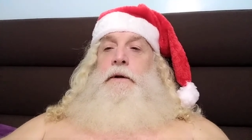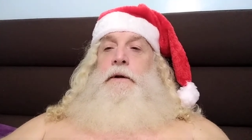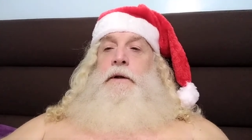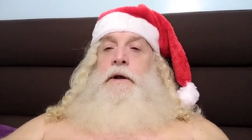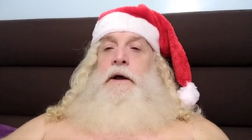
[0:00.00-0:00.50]

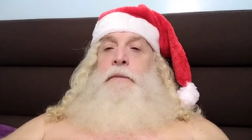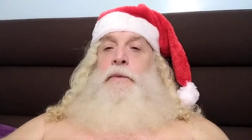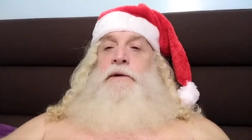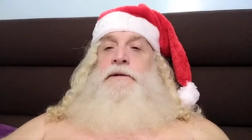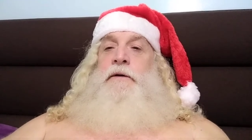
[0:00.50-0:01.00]
And God
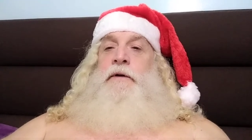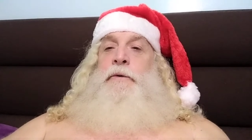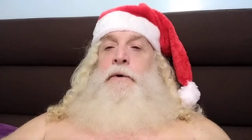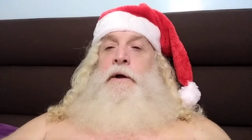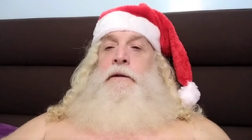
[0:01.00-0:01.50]
bless
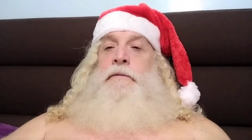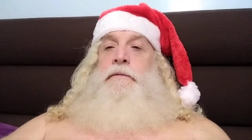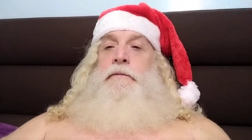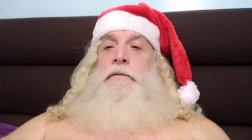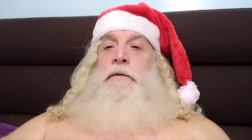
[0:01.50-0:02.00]
everyone
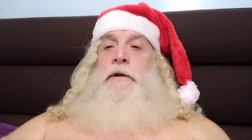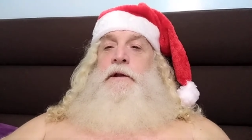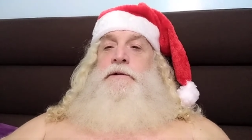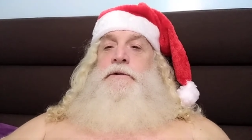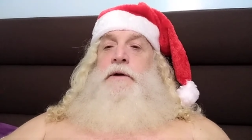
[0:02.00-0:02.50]
in
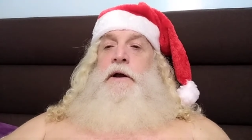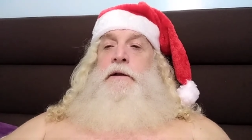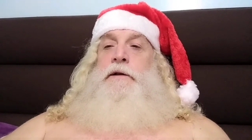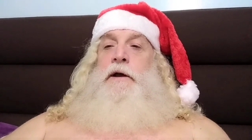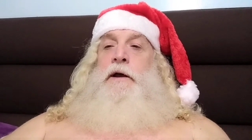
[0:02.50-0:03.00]
these
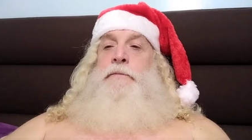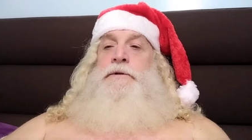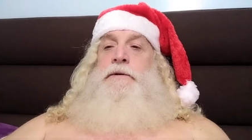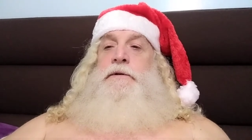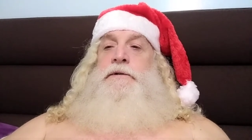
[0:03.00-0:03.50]
trying
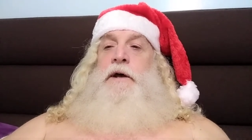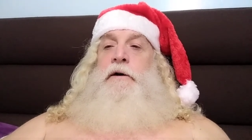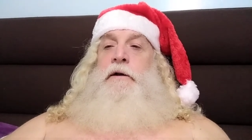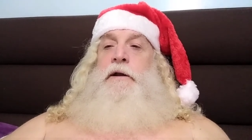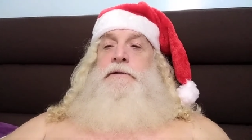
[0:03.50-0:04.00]
times in this
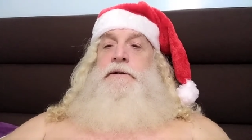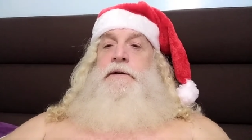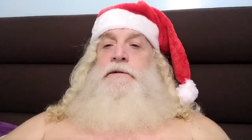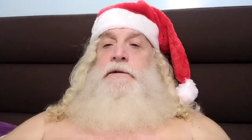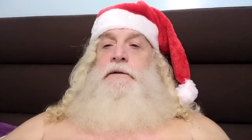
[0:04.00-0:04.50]
holiday
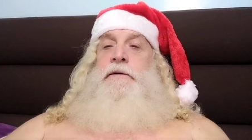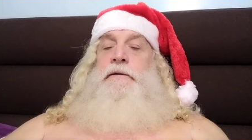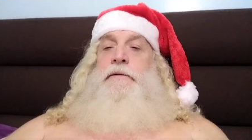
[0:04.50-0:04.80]
season